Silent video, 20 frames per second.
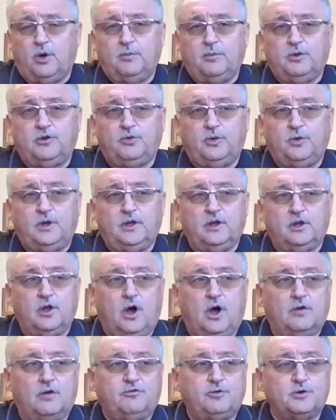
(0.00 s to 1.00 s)
between the law
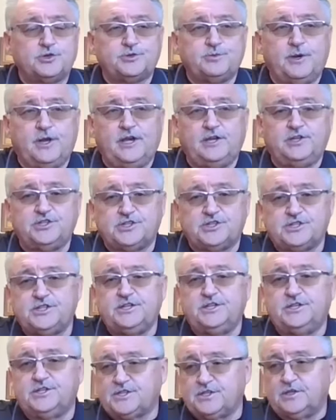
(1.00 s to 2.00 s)
enforcement
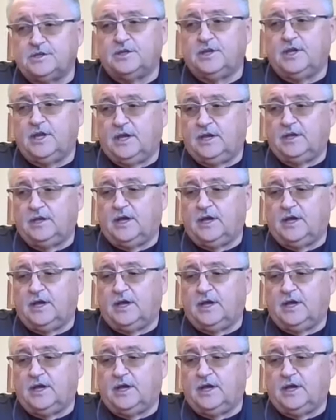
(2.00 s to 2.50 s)
agencies and